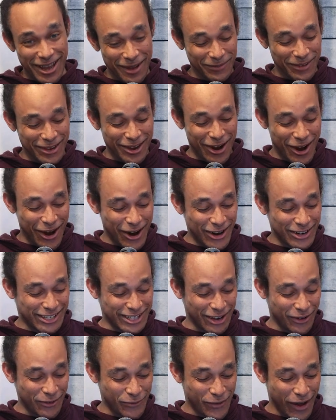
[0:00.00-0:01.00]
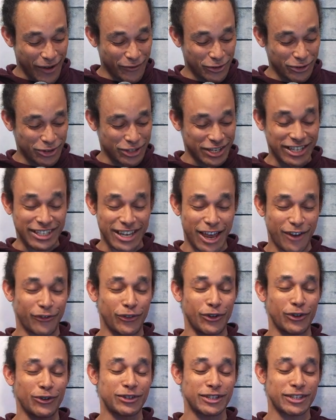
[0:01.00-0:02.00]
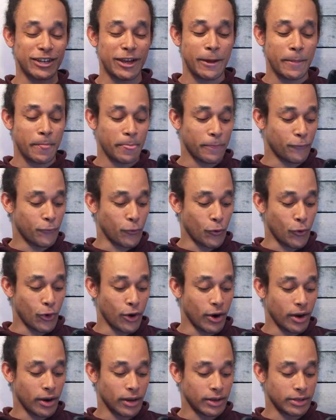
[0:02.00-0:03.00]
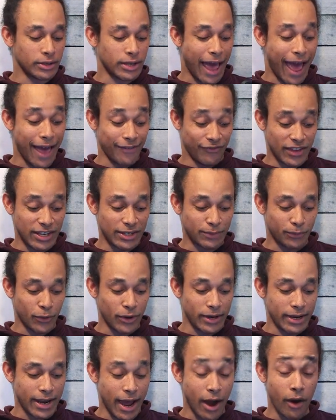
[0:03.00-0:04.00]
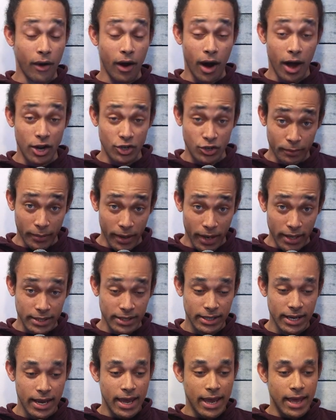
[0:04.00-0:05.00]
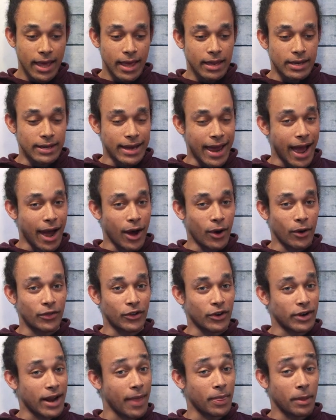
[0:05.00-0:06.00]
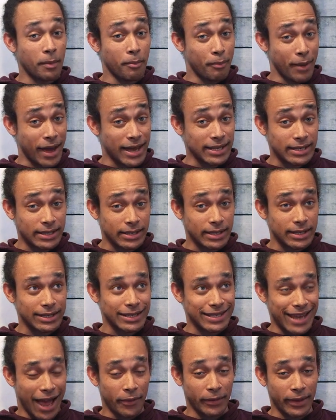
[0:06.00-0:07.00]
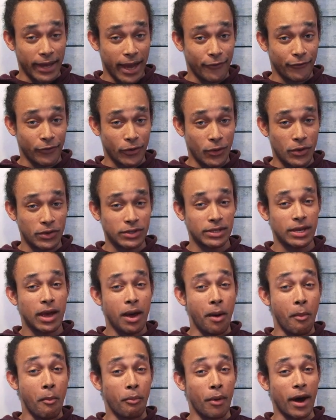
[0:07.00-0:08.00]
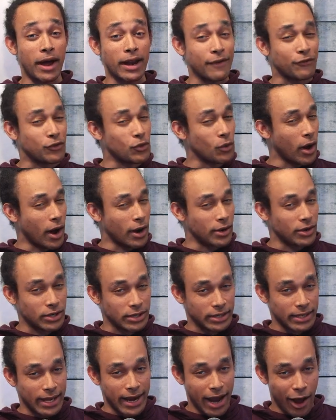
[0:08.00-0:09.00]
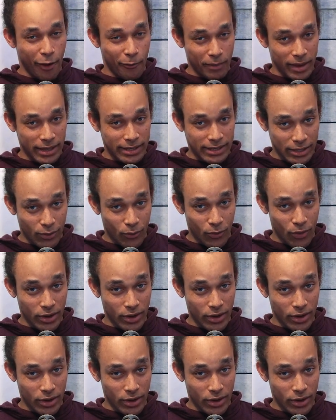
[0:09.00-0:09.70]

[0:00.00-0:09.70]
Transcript: MDR 7506 headphones for at this point now 100 bucks. Now, Whoa. they're not the best sounding headphones, but if you understand how mixing